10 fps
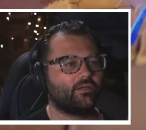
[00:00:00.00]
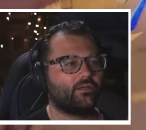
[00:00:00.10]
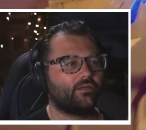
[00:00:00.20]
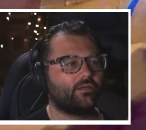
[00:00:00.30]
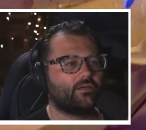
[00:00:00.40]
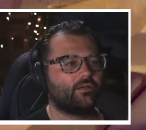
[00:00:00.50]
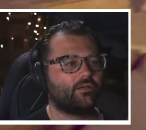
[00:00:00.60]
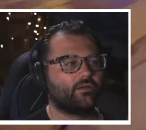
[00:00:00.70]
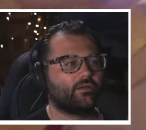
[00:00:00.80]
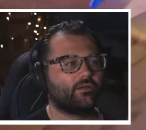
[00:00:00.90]

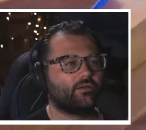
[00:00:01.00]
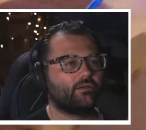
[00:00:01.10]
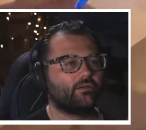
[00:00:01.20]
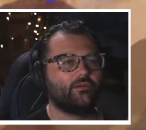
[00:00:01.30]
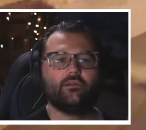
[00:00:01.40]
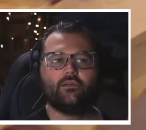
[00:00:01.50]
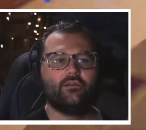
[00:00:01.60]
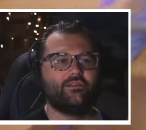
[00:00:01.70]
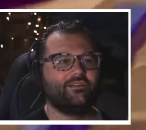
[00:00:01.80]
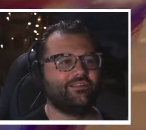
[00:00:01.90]

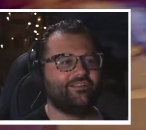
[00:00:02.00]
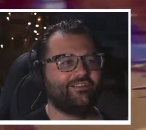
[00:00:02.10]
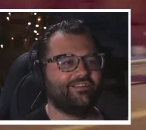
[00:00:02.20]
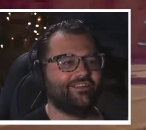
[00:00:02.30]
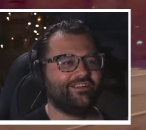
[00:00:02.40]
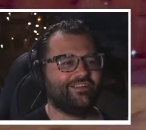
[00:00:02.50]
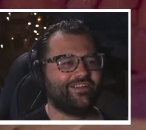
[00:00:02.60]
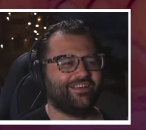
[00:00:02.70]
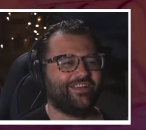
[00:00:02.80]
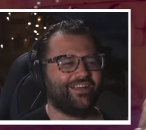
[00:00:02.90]

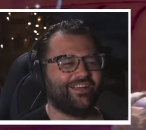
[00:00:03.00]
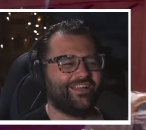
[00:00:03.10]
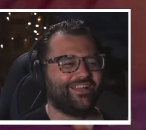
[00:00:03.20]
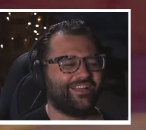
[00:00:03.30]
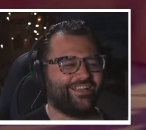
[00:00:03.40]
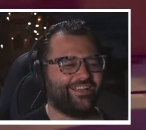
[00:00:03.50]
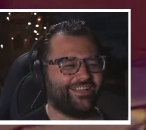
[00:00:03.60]
Nobody speaks.